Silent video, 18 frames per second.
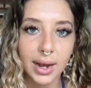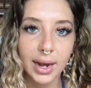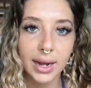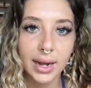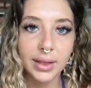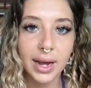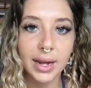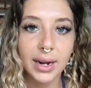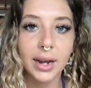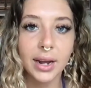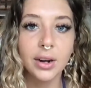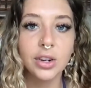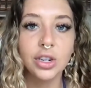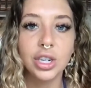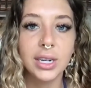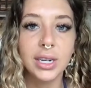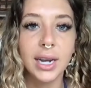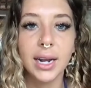And that
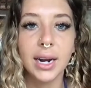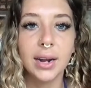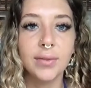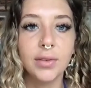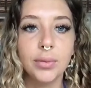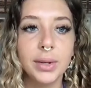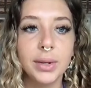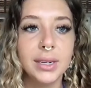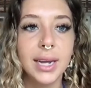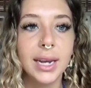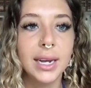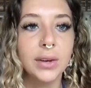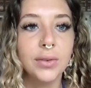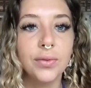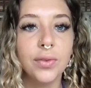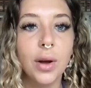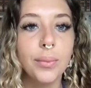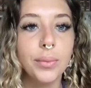energy can't ever be
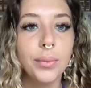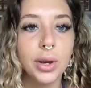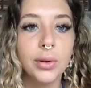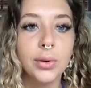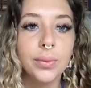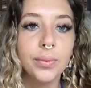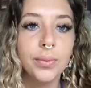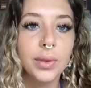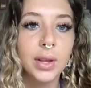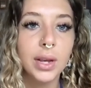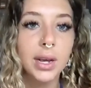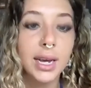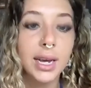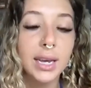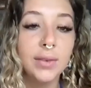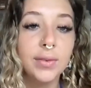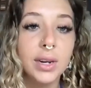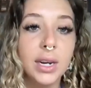taken from you.
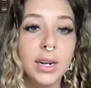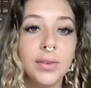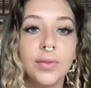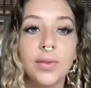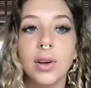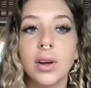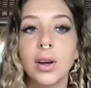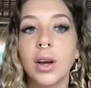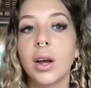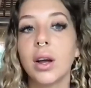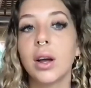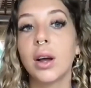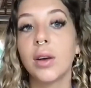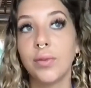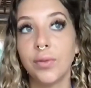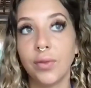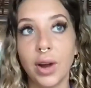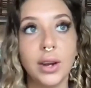Even if
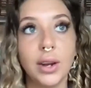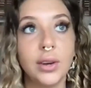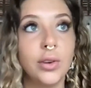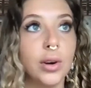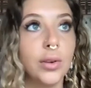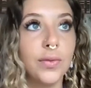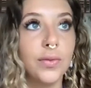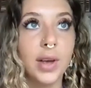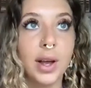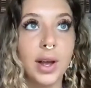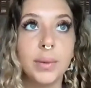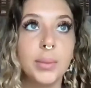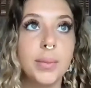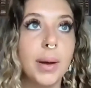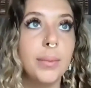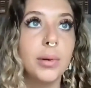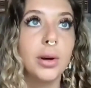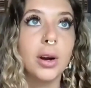a friend or a family
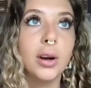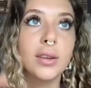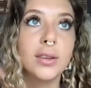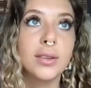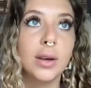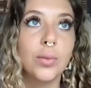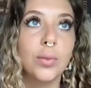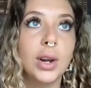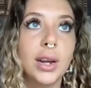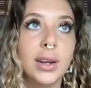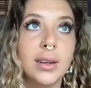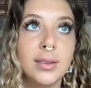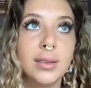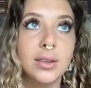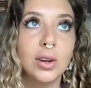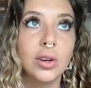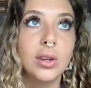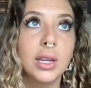member or someone
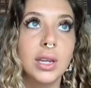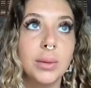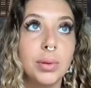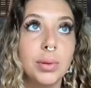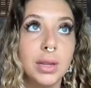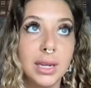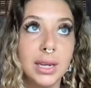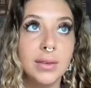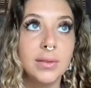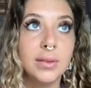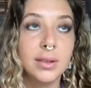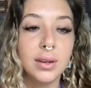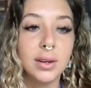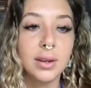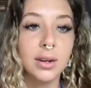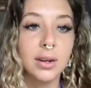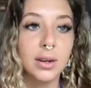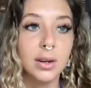externally believes
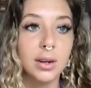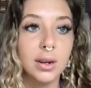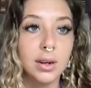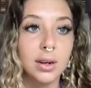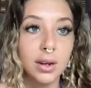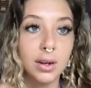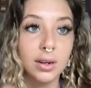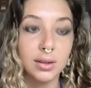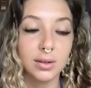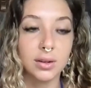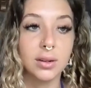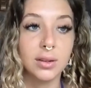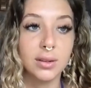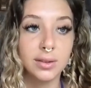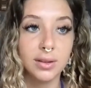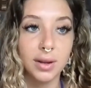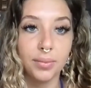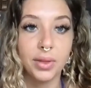a certain
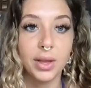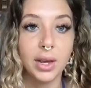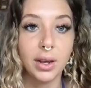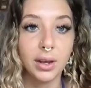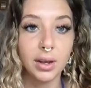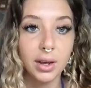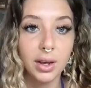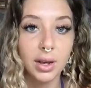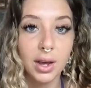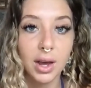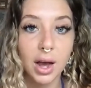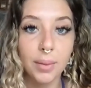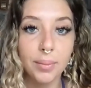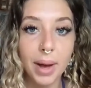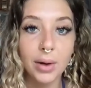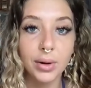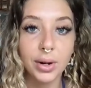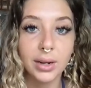something
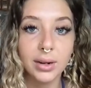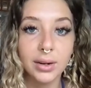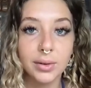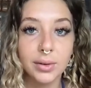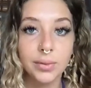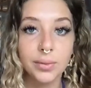about it,